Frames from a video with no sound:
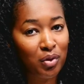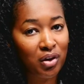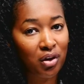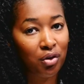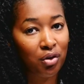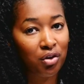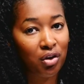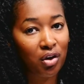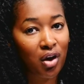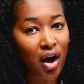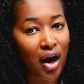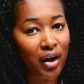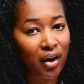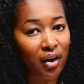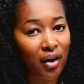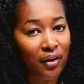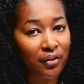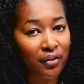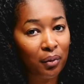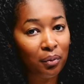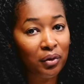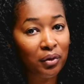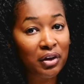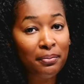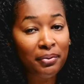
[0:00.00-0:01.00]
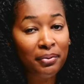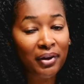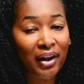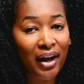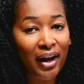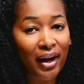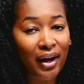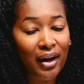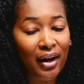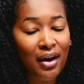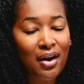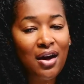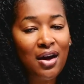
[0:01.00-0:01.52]
so we know you caught it on the
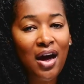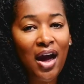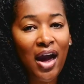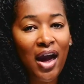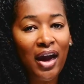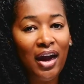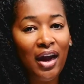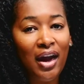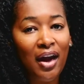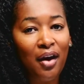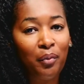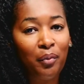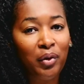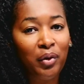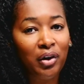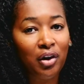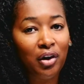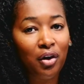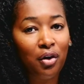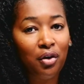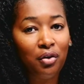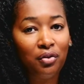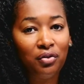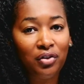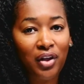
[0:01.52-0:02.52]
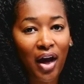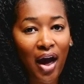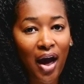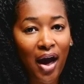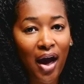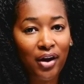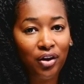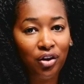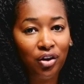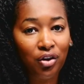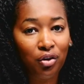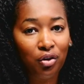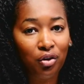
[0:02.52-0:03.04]
replay and we know
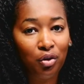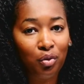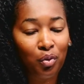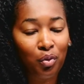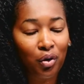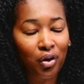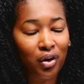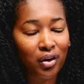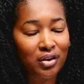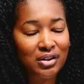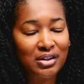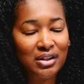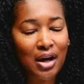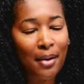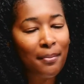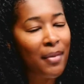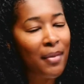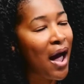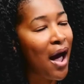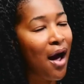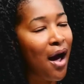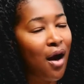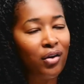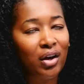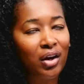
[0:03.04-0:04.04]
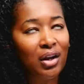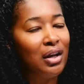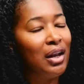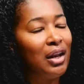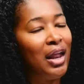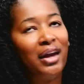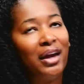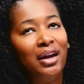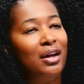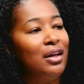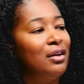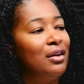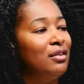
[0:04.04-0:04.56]
that you were somehow
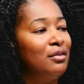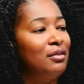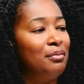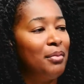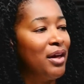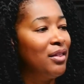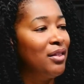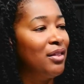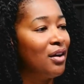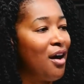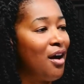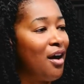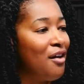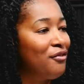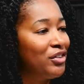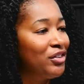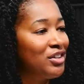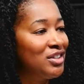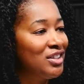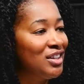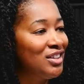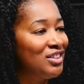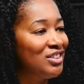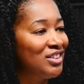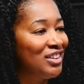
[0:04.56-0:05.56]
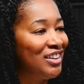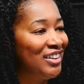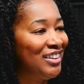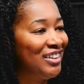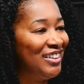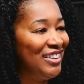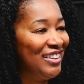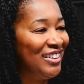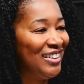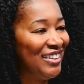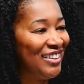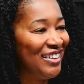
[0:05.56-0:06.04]
enlightened by the conversation.